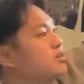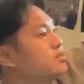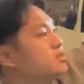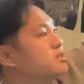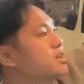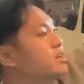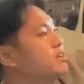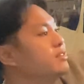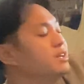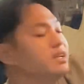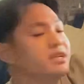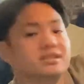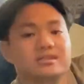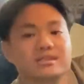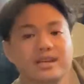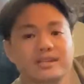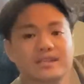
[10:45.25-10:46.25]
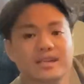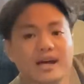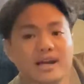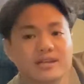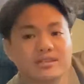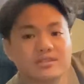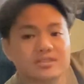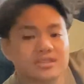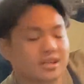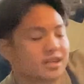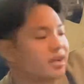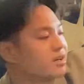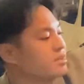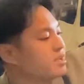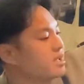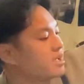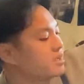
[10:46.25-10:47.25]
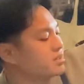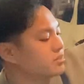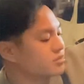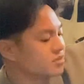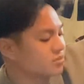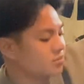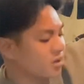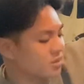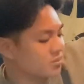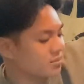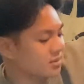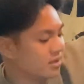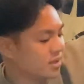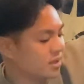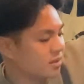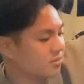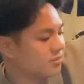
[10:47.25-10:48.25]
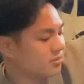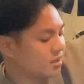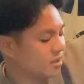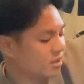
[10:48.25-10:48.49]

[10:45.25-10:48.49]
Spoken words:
There's not even an inside tag, just a care tag towards the bottom of the hem.